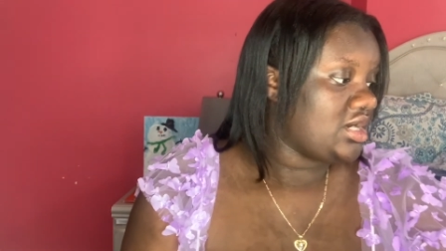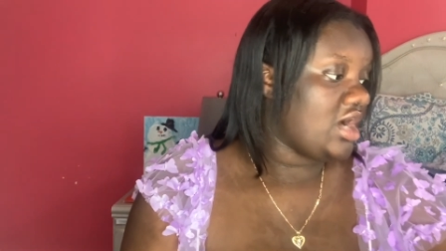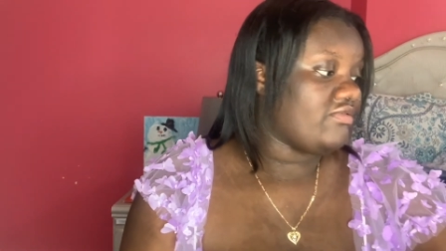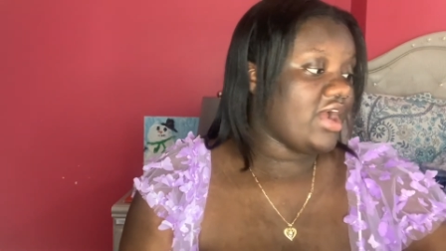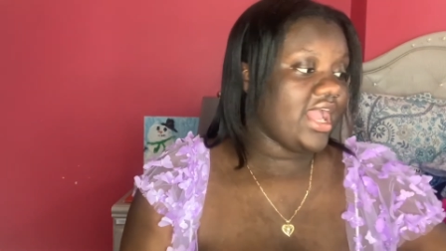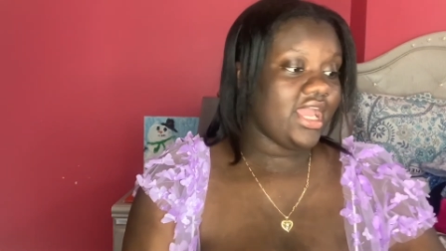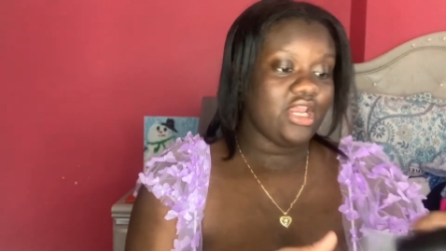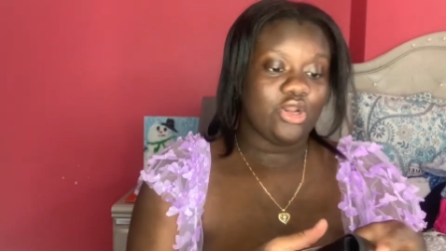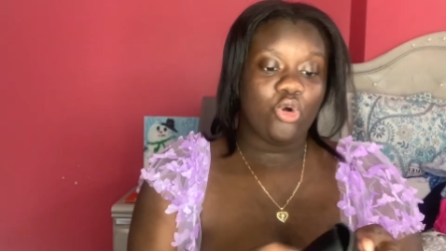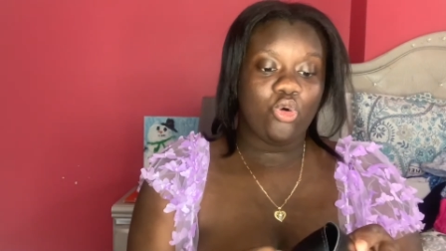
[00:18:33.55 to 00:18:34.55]
all right
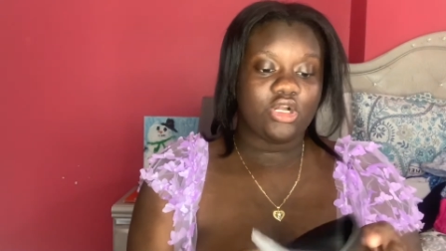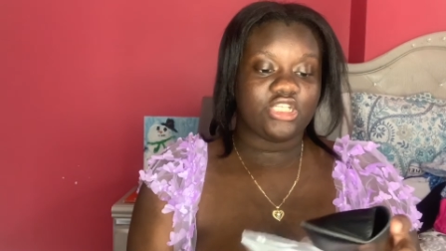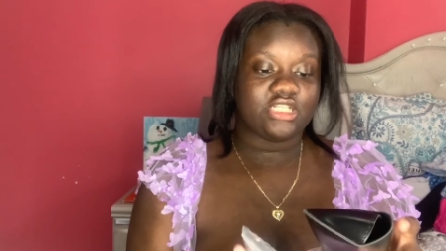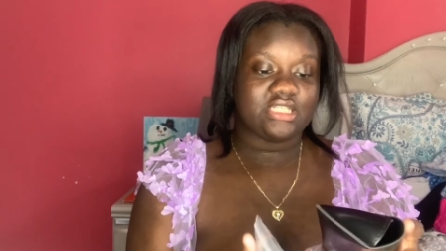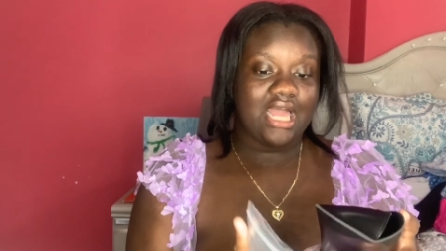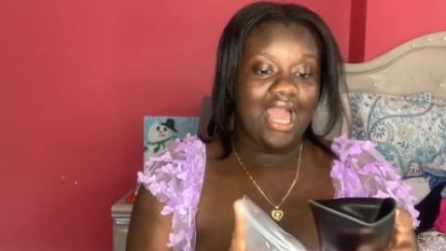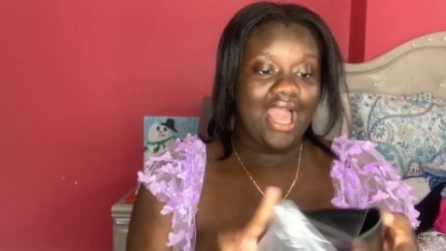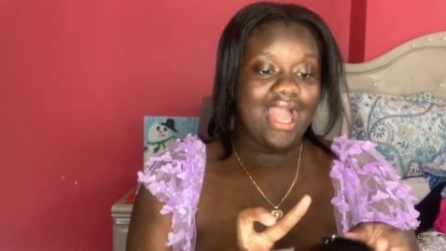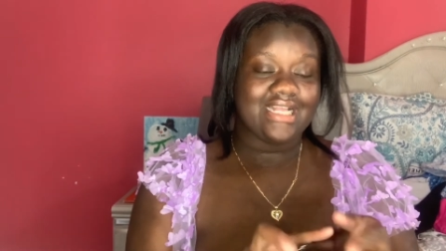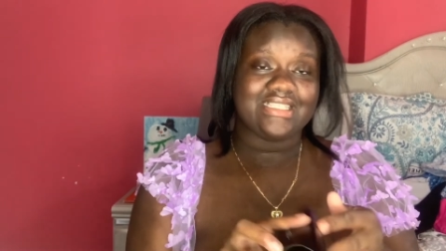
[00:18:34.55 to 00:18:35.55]
no questions
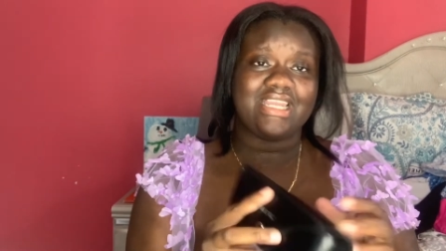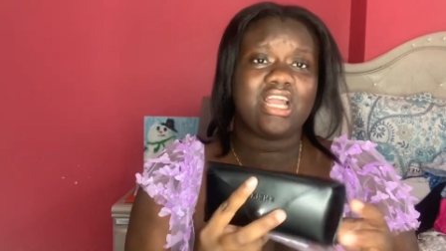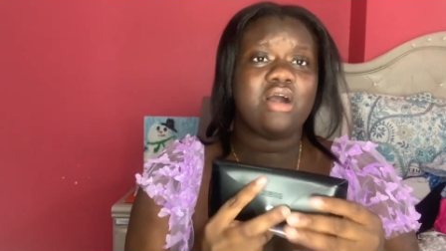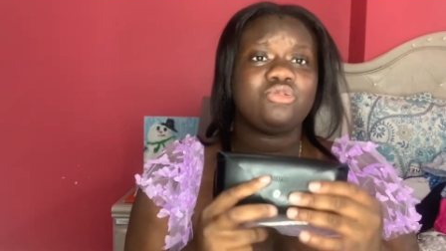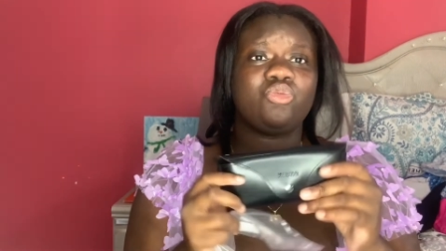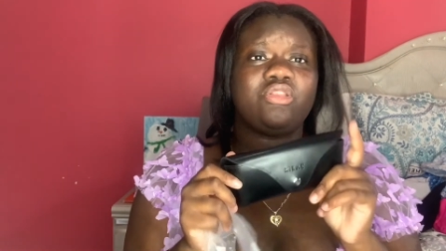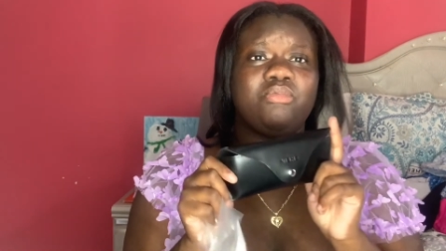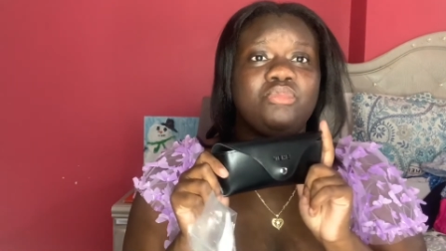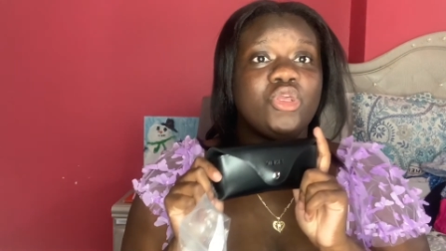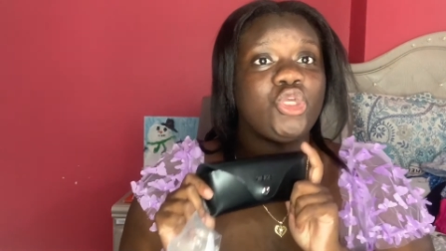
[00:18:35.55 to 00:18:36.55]
asked and it comes with the
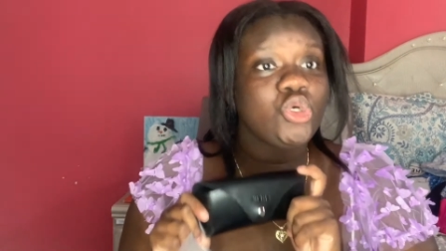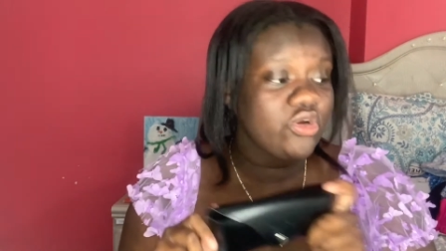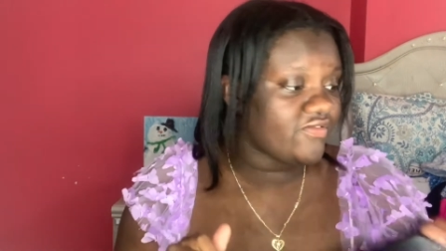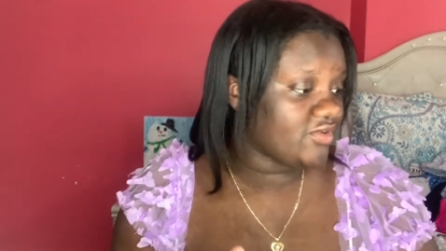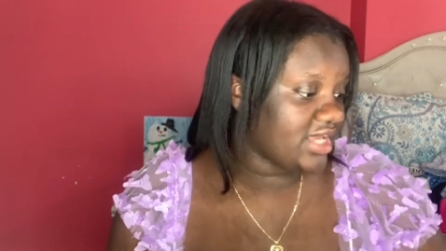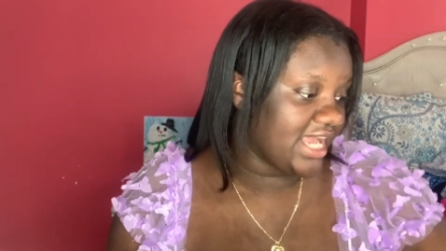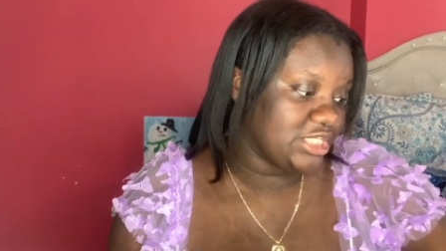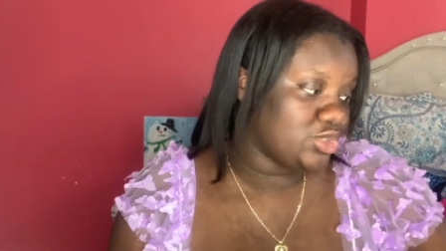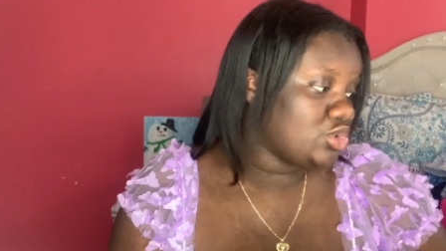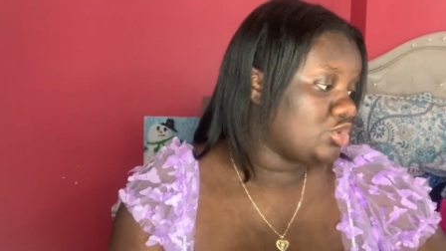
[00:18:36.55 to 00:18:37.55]
beautiful
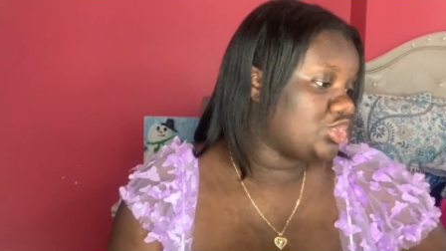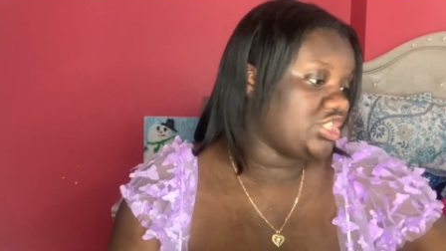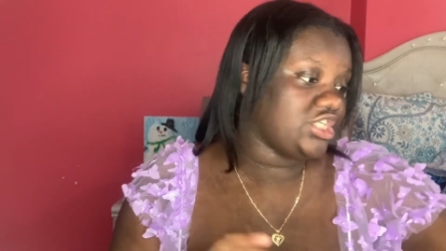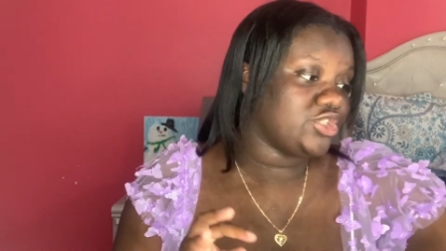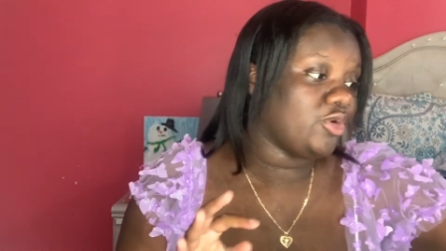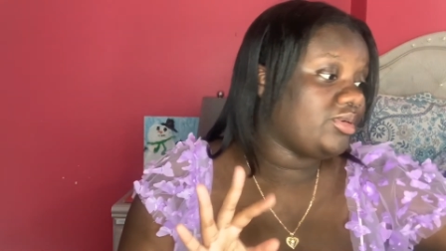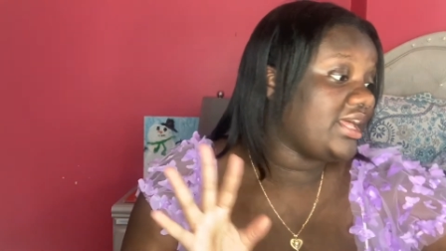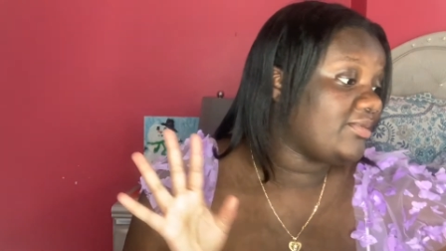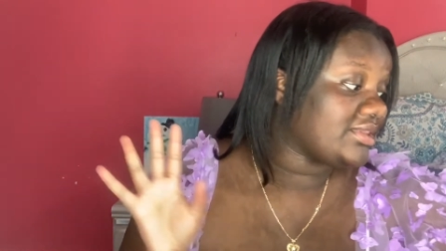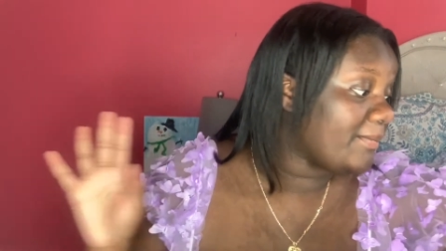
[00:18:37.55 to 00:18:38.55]
case you know Shein don't
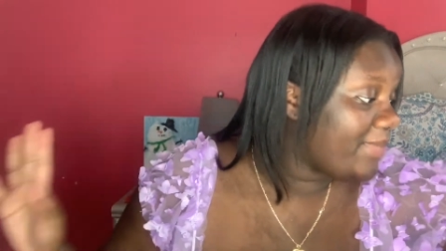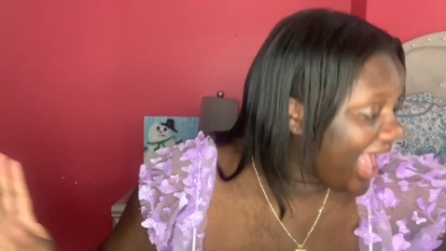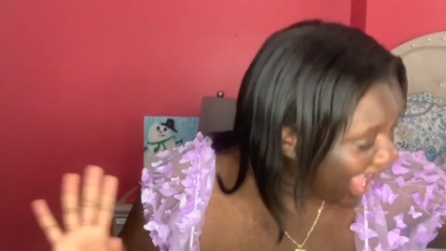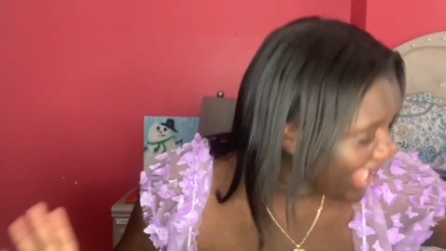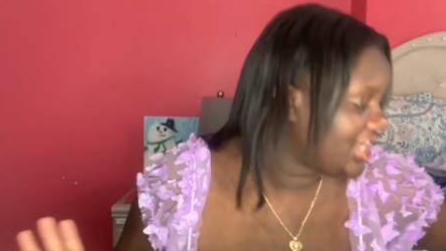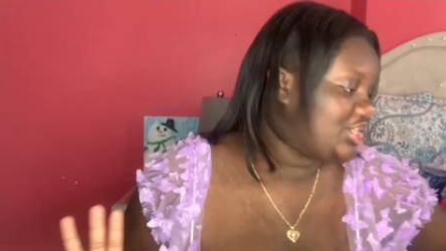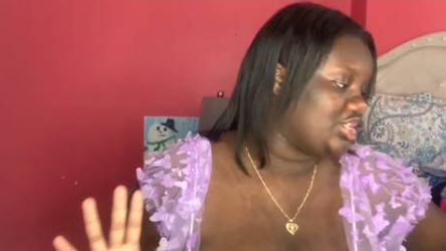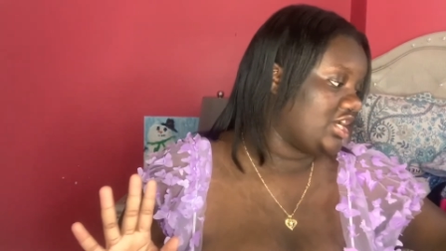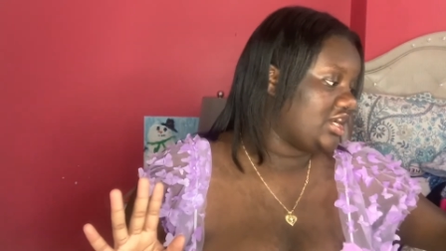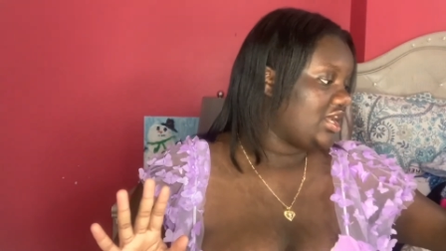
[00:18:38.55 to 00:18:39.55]
play with the
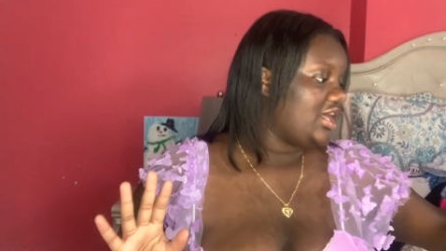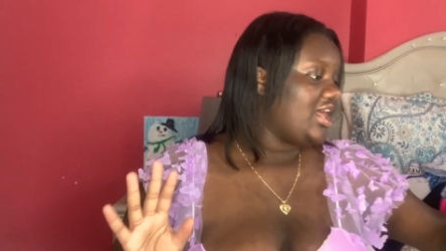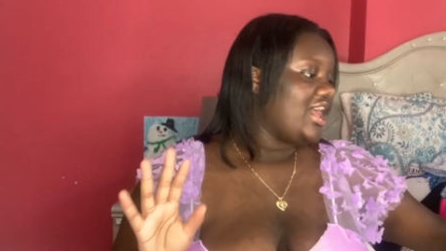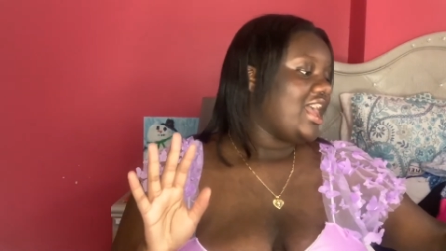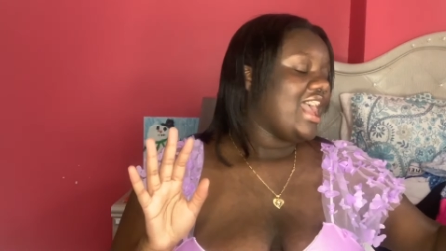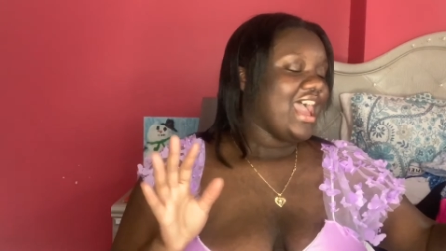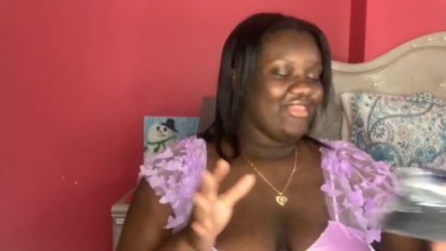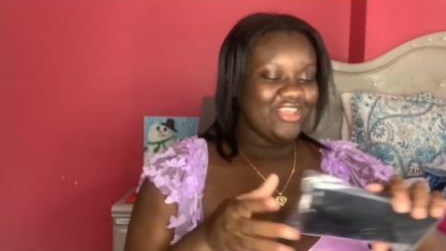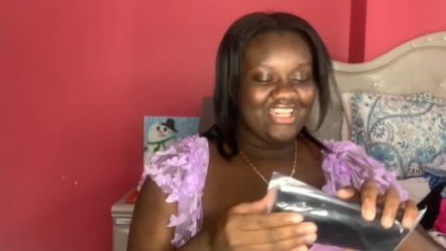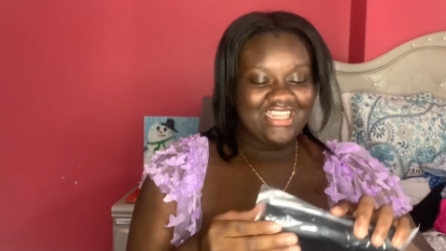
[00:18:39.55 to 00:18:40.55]
packaging and
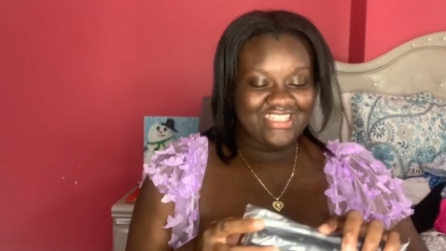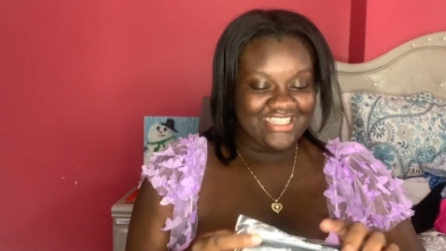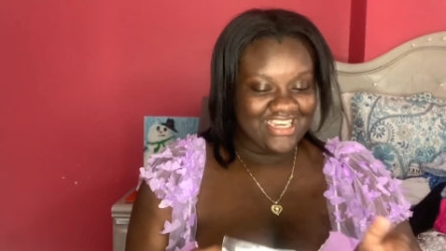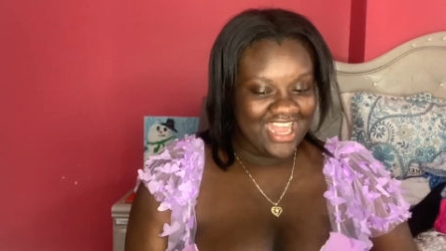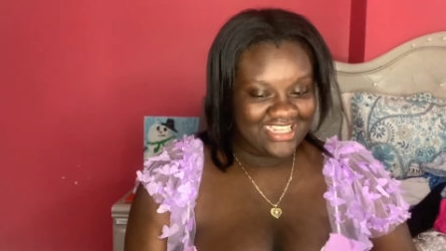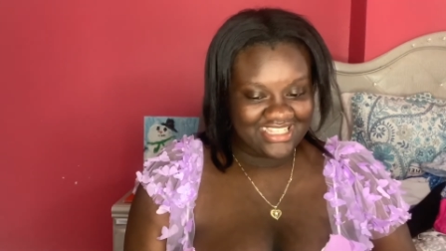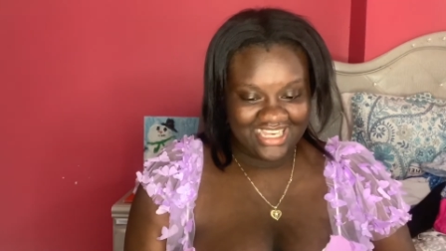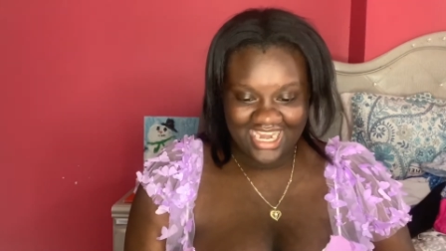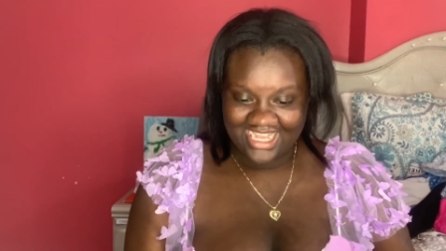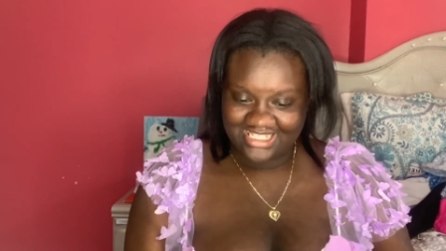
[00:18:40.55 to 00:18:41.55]
then these next
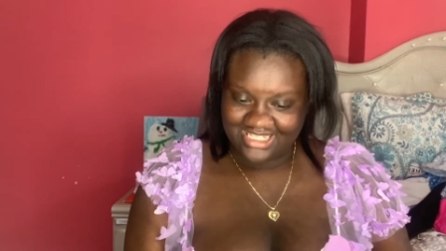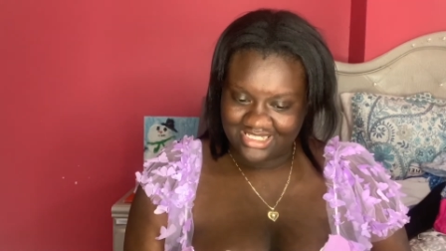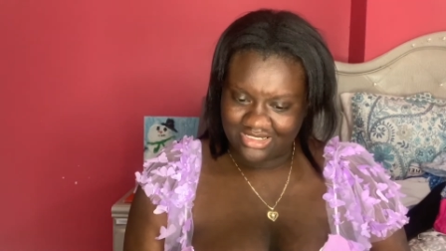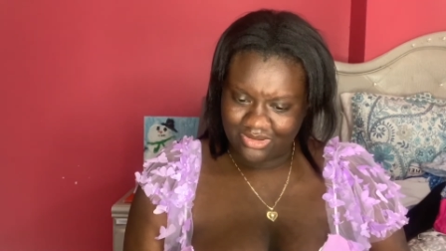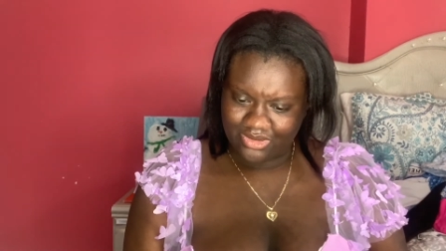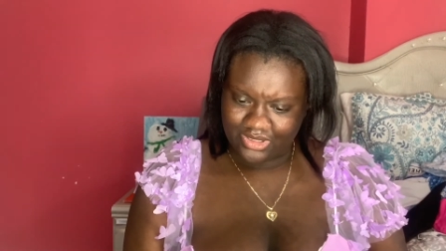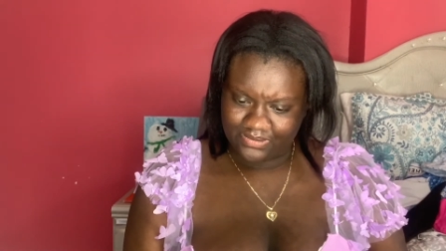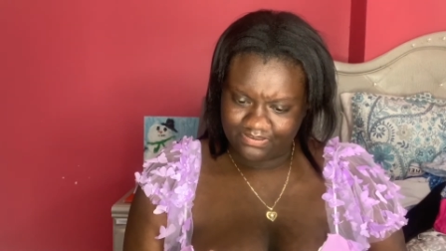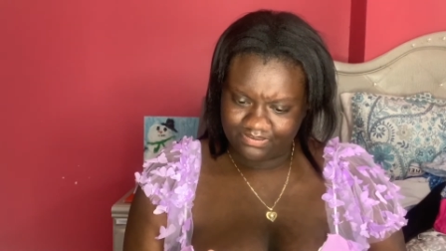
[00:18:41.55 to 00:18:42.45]
glasses hold on